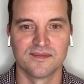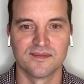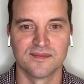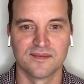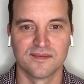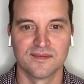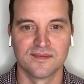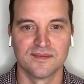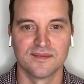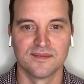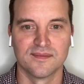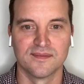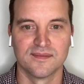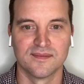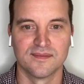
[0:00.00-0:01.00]

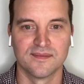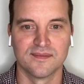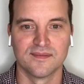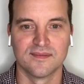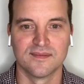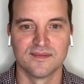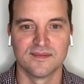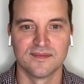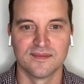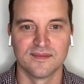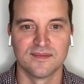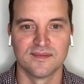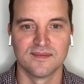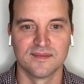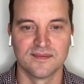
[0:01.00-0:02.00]

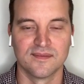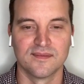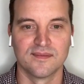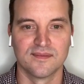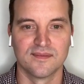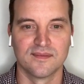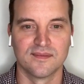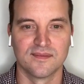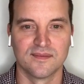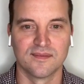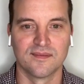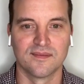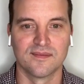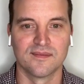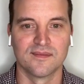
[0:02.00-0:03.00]

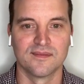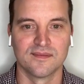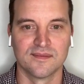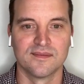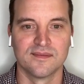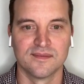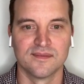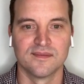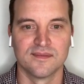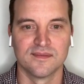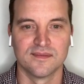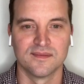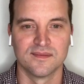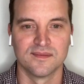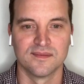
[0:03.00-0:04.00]

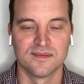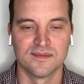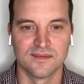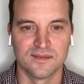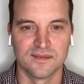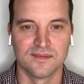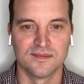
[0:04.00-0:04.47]
No words are spoken by the person on screen.